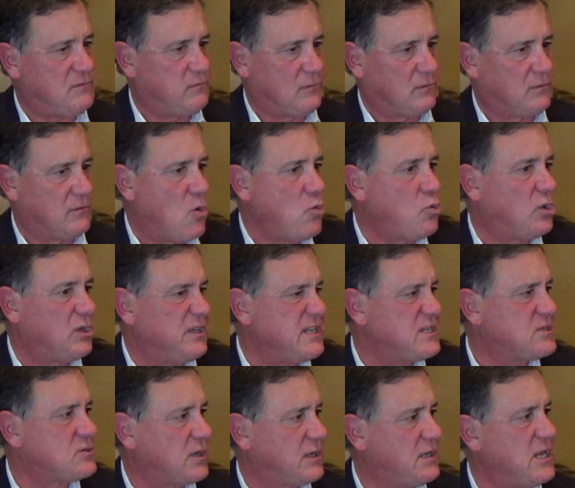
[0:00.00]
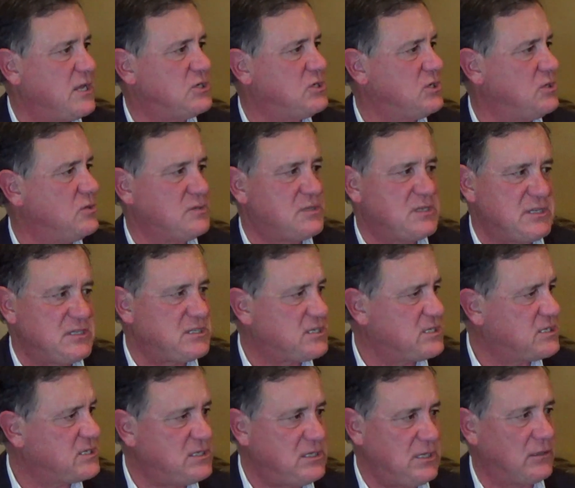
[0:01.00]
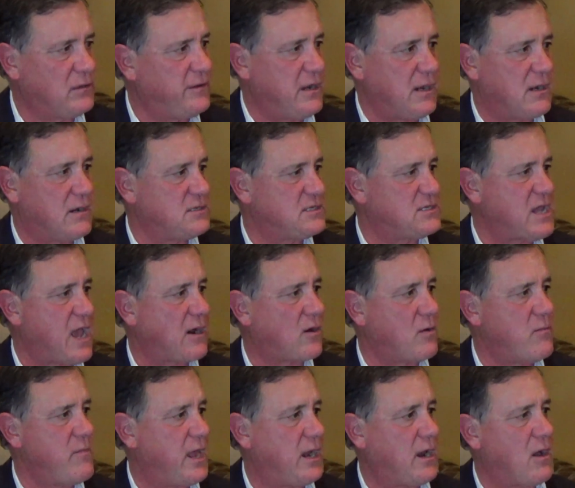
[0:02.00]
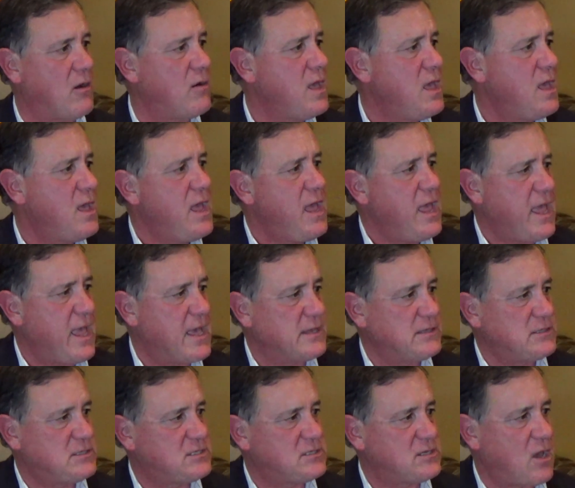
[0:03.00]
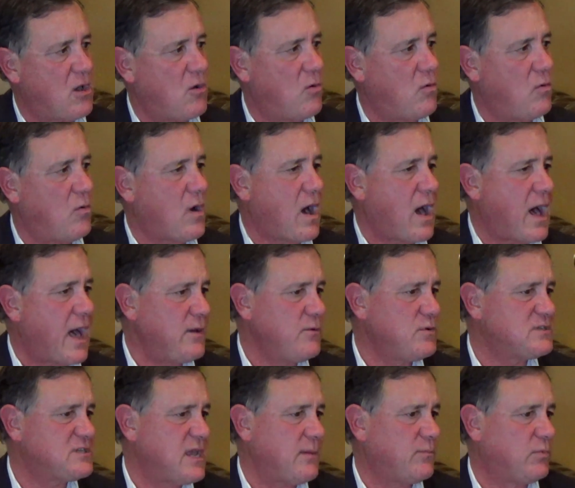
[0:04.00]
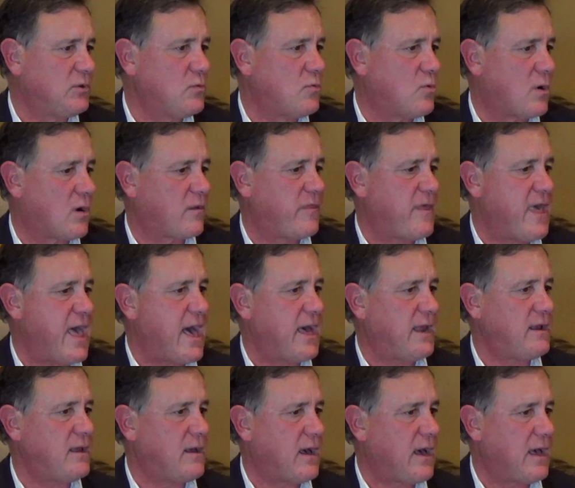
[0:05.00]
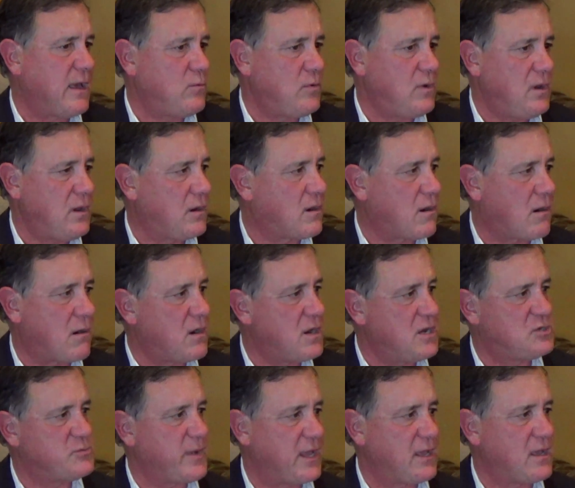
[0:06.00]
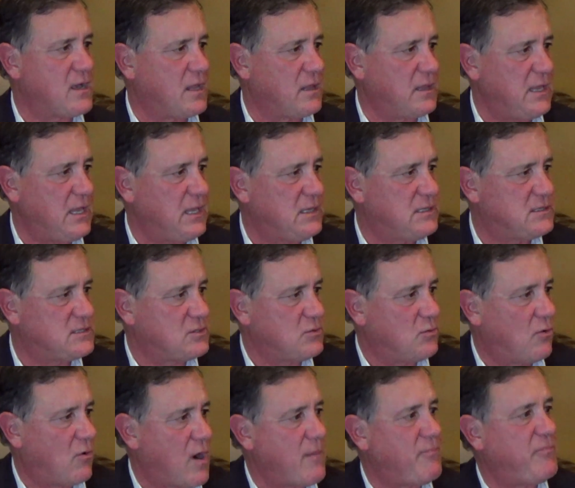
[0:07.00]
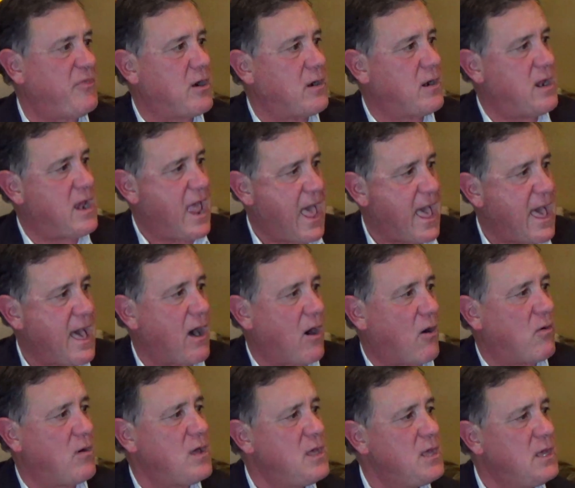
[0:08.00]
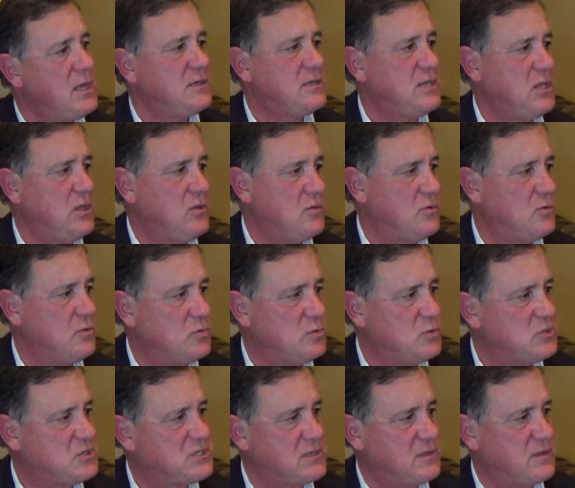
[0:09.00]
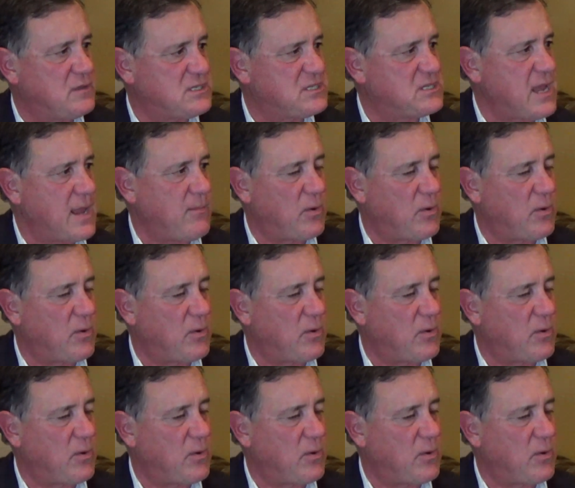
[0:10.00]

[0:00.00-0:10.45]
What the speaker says: local district issues is still there in Sacramento. And so I was able to work that. I would encourage my colleagues who are up there now to use the same